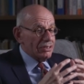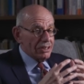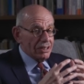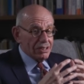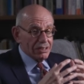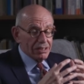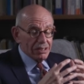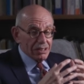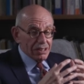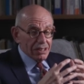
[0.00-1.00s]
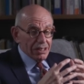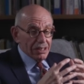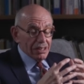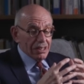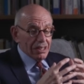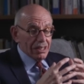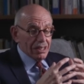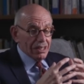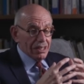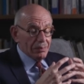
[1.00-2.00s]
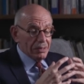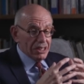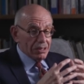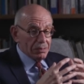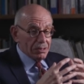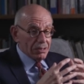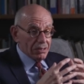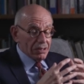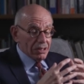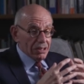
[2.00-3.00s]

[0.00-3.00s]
They're not amenable